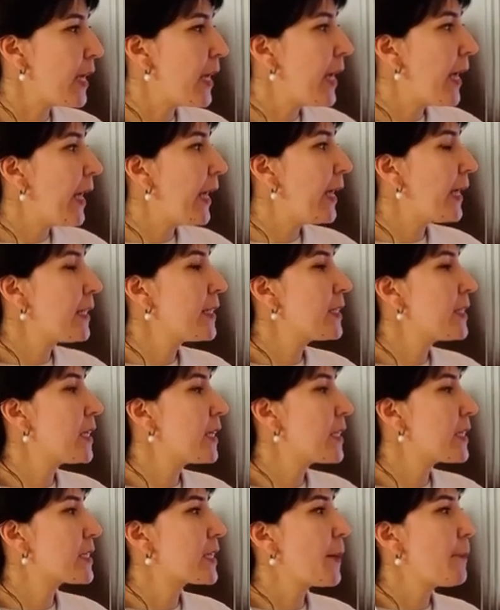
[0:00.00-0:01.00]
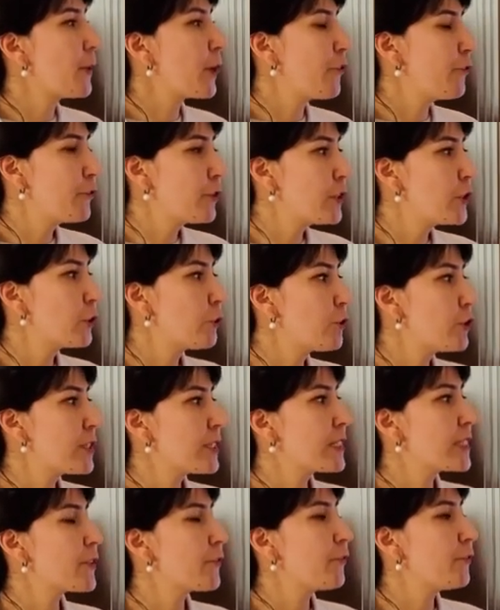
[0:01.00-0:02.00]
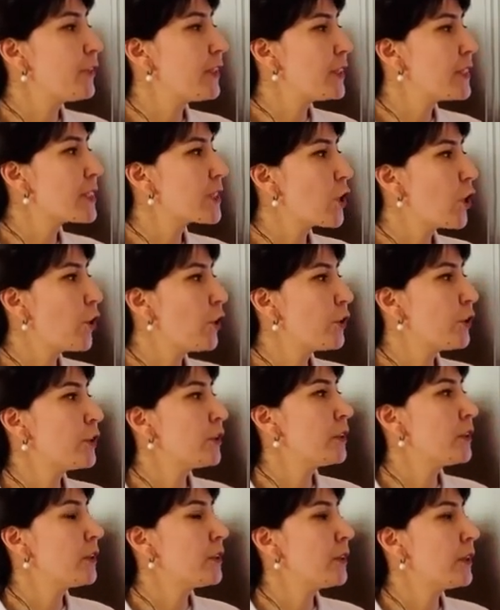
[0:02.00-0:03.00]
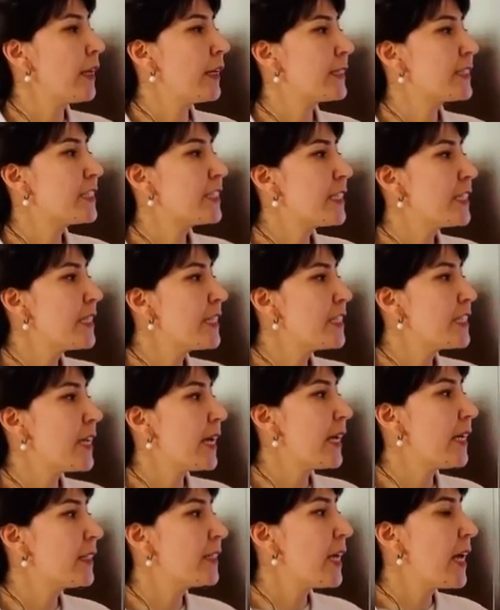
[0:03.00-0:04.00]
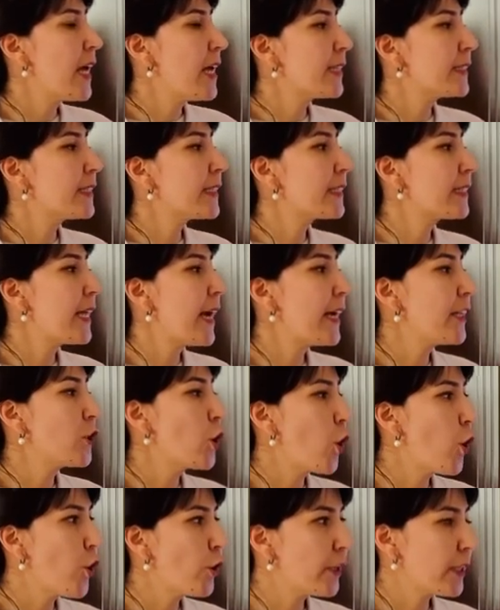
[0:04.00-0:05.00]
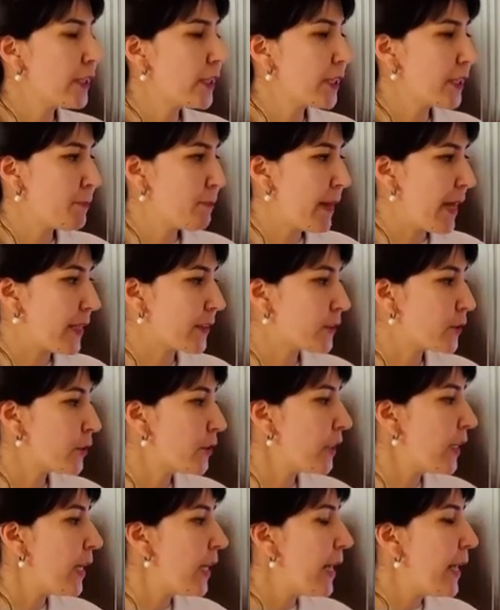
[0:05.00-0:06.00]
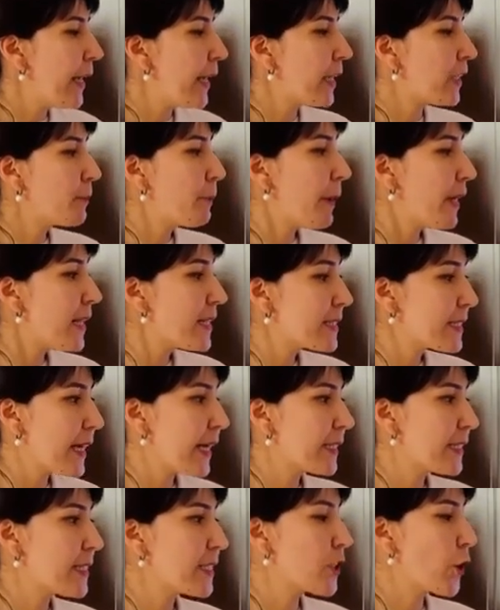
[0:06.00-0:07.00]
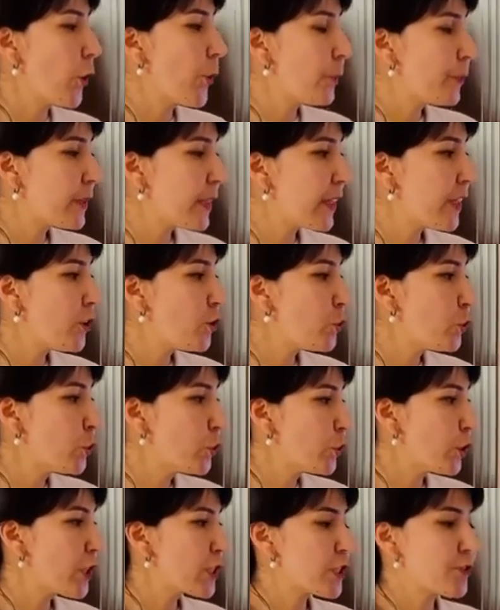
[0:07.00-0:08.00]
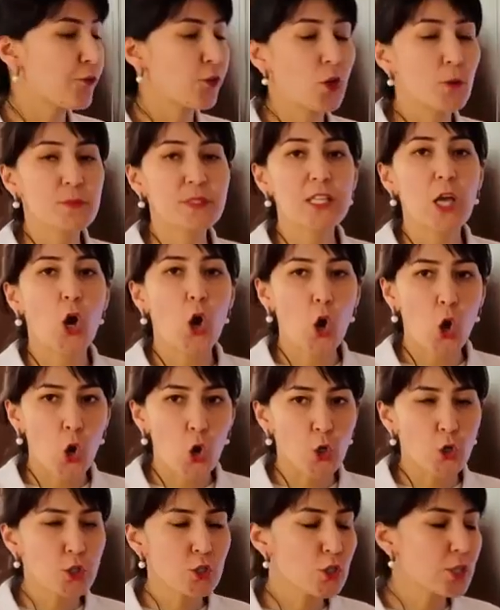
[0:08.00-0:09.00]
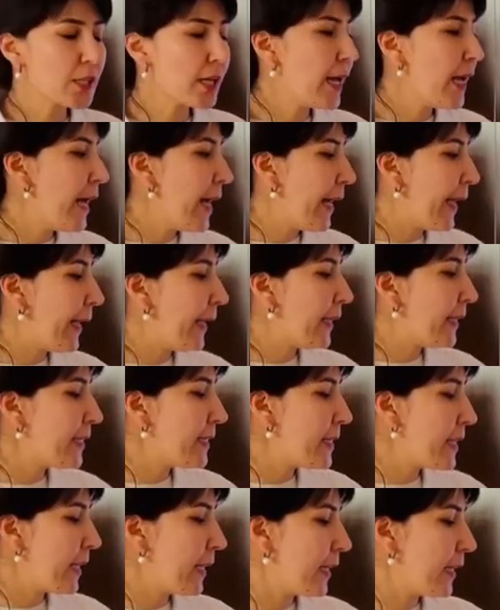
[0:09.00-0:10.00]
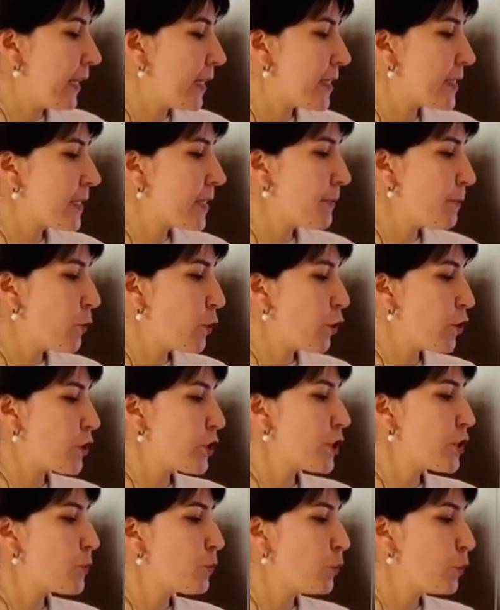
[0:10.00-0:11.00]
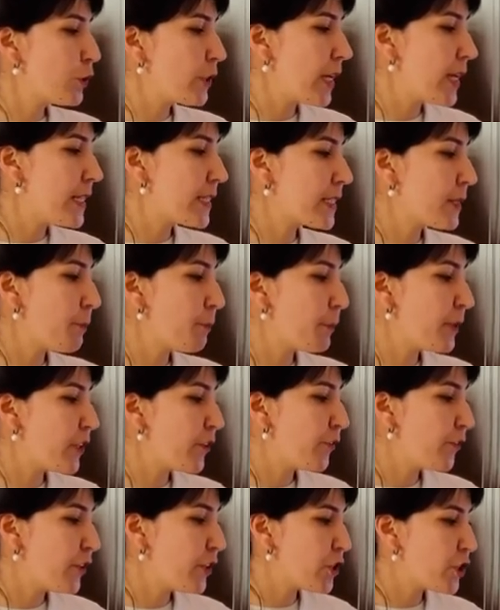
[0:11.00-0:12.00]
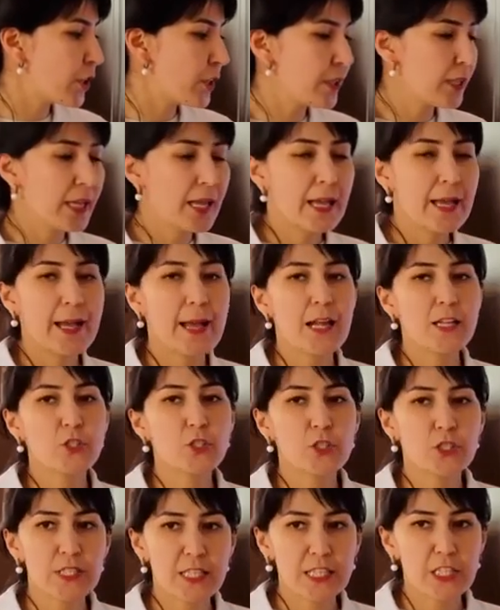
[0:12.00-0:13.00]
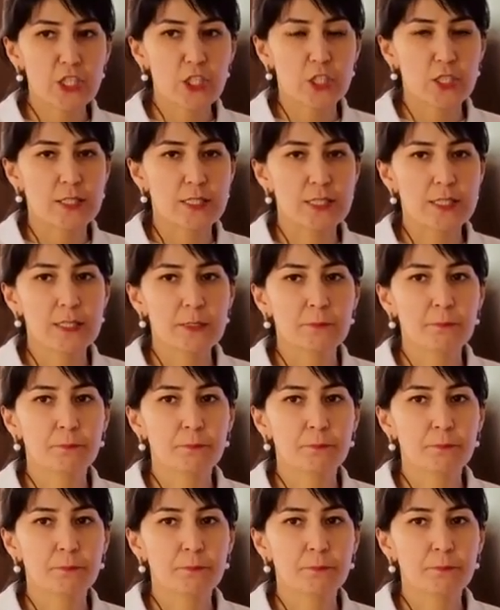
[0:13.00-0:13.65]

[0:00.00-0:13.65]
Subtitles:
And saprophyticus is a fetus on dead and declined organic matter, and parasites obtain nutrients from the host, and symbiosis, mutualism, beneficial associations.